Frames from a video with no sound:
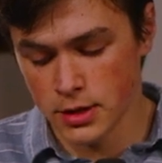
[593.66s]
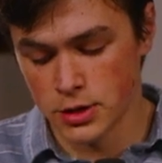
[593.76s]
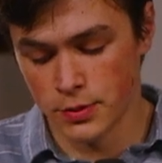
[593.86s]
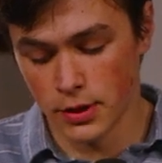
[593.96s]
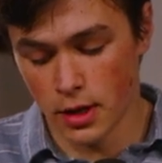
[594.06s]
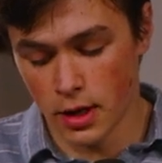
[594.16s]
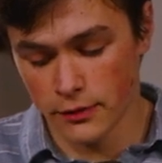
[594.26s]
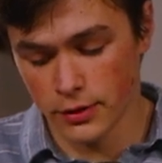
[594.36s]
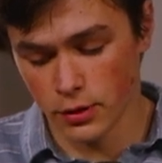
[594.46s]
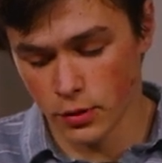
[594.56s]
to put
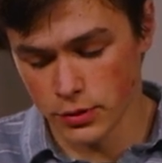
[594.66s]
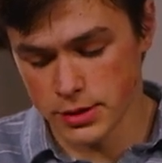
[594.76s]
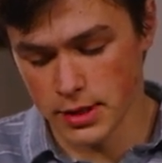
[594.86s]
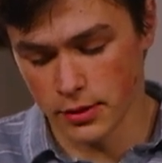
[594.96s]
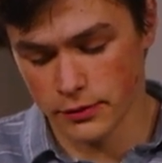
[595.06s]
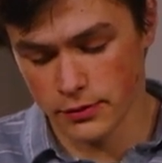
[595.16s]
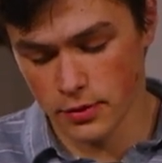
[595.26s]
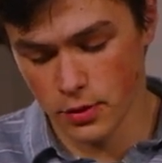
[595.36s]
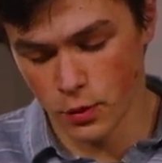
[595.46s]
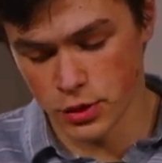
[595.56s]
off your old self,
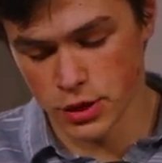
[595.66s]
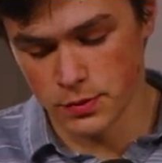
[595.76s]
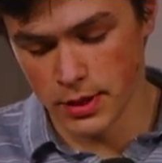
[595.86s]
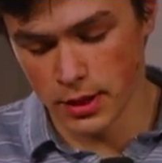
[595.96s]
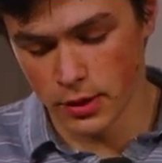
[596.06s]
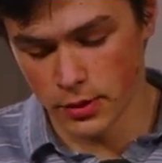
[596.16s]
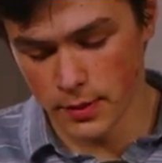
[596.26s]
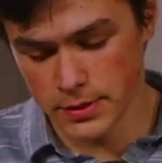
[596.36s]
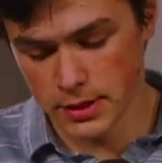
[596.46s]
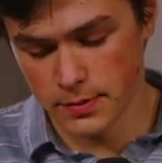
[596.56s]
which is being
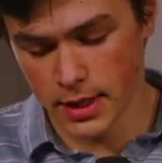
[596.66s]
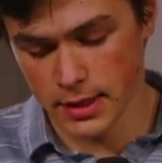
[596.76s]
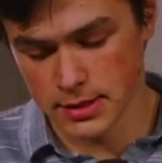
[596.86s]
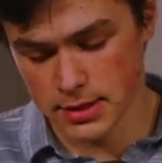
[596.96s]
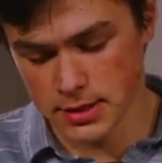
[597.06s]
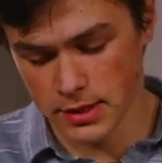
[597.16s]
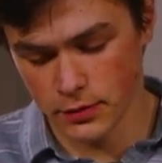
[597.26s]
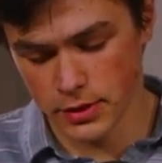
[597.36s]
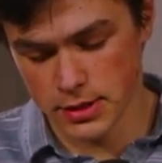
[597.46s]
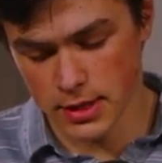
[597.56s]
corrupted by its
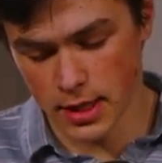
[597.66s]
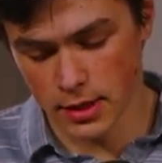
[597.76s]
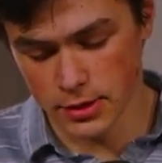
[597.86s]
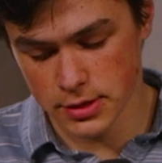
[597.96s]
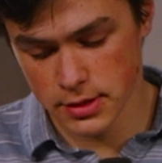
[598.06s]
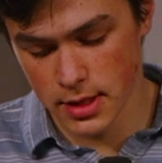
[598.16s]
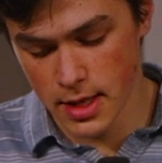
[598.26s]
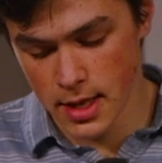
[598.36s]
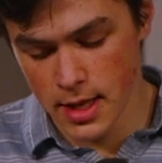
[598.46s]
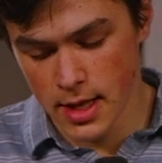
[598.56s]
deceitful desires.
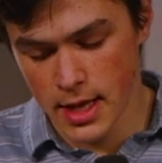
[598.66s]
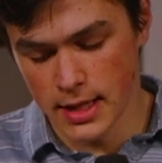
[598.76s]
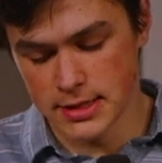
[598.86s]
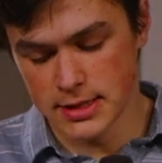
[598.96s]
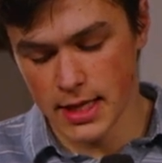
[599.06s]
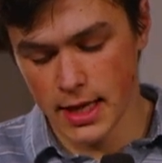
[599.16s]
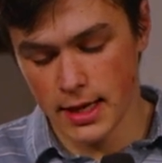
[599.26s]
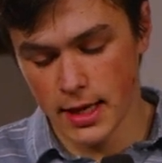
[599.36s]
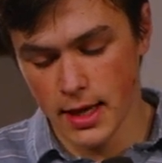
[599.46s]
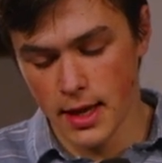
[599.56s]

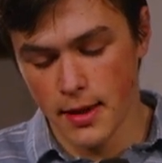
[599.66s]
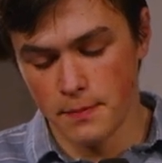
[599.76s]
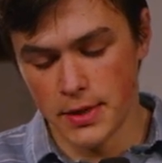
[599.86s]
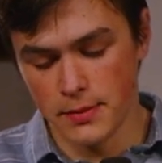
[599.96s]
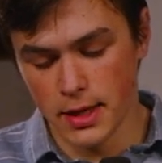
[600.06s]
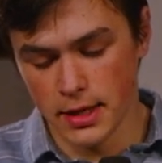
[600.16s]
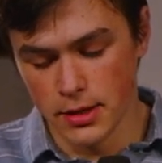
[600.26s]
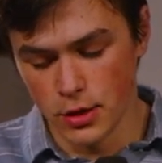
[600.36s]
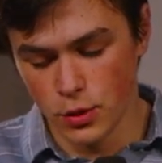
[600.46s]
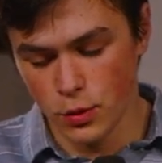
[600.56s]
Instead, be made
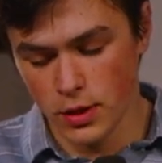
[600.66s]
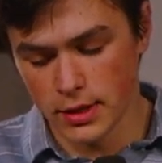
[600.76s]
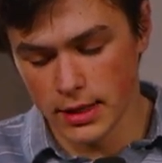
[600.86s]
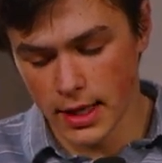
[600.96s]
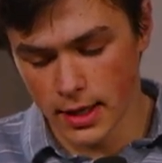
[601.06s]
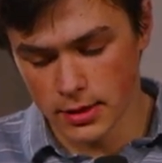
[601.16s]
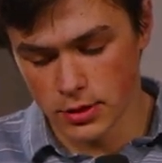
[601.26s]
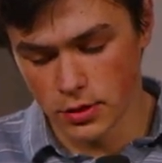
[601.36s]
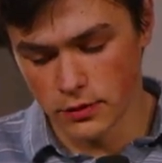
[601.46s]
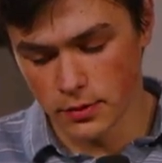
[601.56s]
new in the
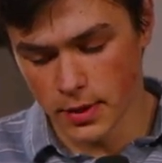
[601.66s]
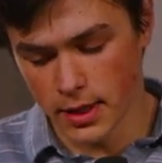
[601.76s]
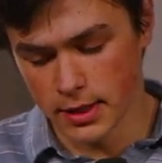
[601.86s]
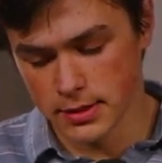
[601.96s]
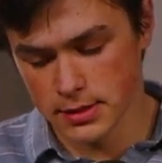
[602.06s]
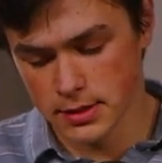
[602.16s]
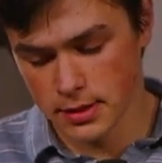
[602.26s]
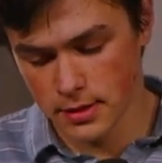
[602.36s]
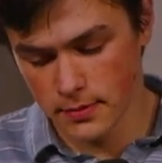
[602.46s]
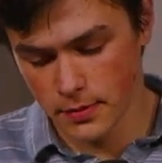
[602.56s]
attitude of your minds.
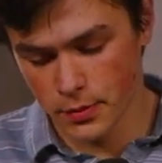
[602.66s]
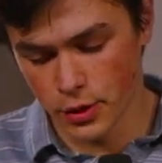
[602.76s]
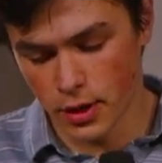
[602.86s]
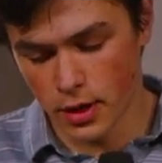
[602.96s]
Put